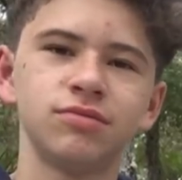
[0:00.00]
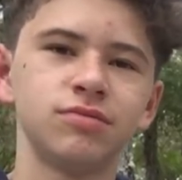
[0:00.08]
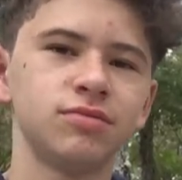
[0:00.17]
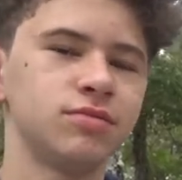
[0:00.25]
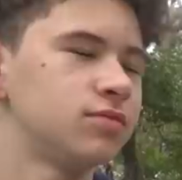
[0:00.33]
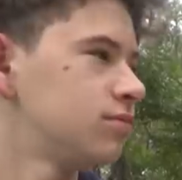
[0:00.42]

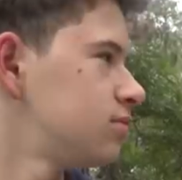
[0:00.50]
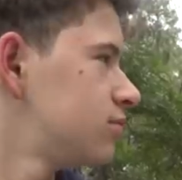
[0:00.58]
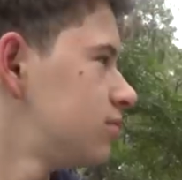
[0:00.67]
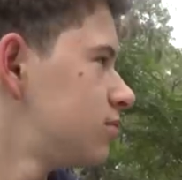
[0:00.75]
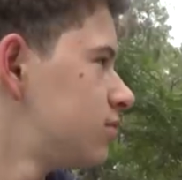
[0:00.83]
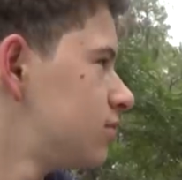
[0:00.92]

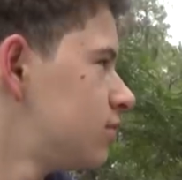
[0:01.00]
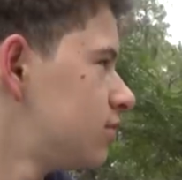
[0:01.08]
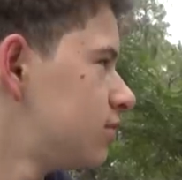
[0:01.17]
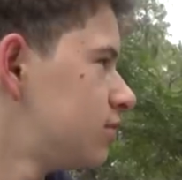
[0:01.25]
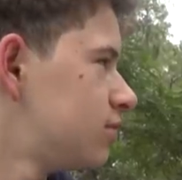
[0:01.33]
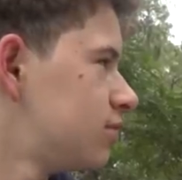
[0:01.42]

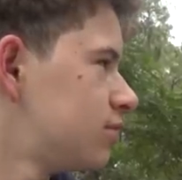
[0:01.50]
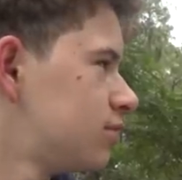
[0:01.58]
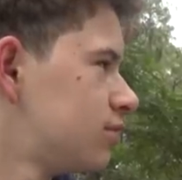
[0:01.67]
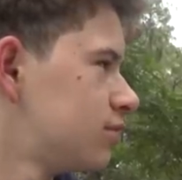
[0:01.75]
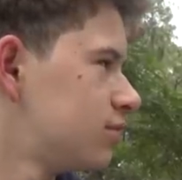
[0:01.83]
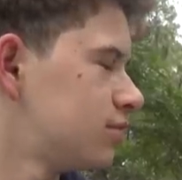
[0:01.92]

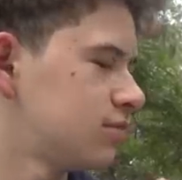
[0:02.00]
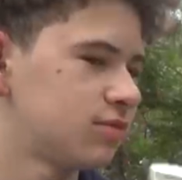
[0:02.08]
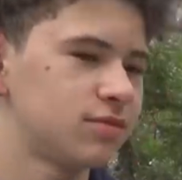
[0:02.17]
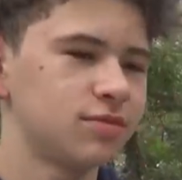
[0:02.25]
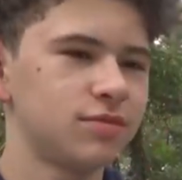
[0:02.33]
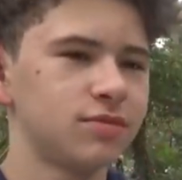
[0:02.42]

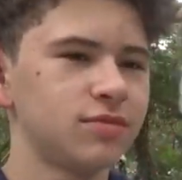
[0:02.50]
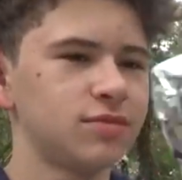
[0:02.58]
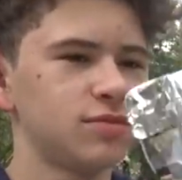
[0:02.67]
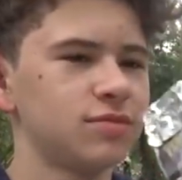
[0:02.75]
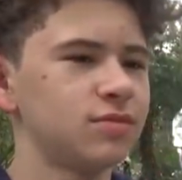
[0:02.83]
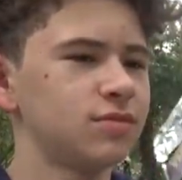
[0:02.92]

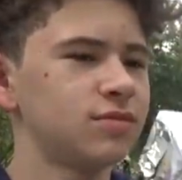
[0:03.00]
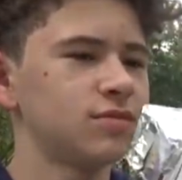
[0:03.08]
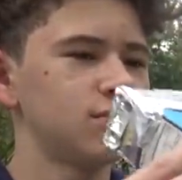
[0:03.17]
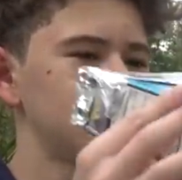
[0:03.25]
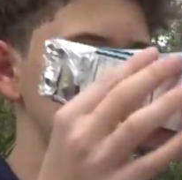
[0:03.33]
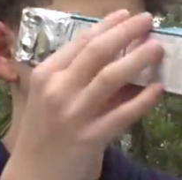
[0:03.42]

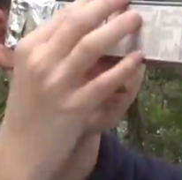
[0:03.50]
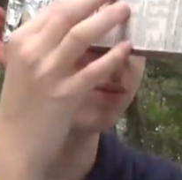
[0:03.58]
No words are spoken by the person on screen.